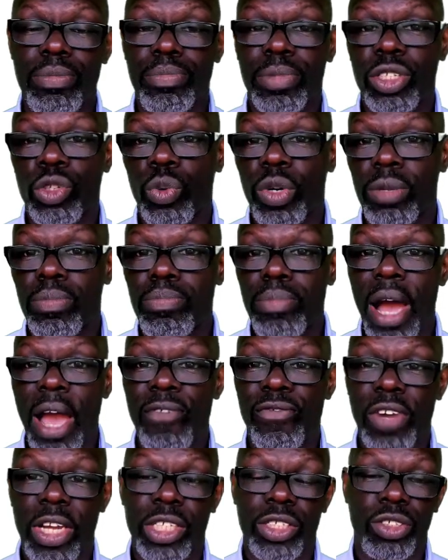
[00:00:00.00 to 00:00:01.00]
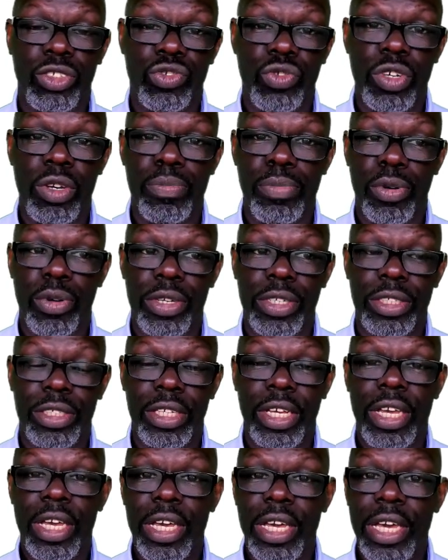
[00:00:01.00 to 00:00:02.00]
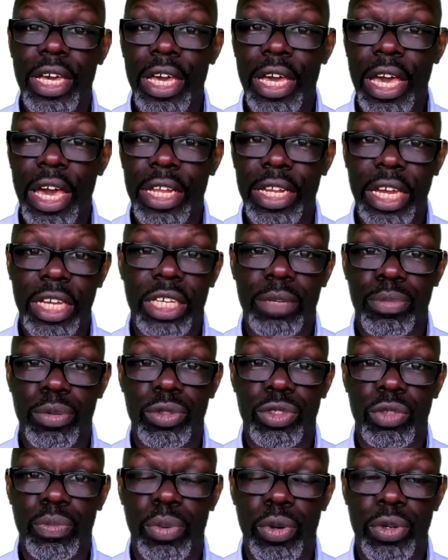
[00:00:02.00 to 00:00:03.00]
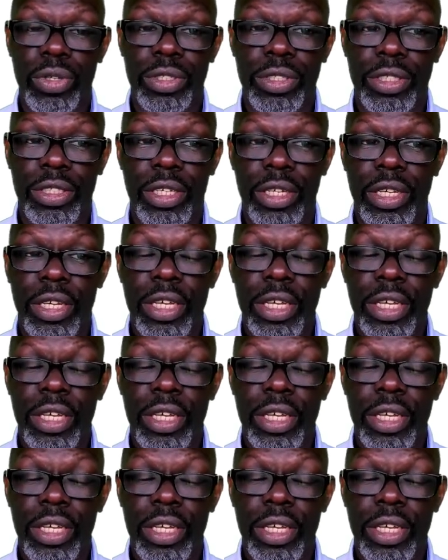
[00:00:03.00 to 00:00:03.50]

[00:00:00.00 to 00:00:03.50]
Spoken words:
between myofascial trigger points and acupuncture points.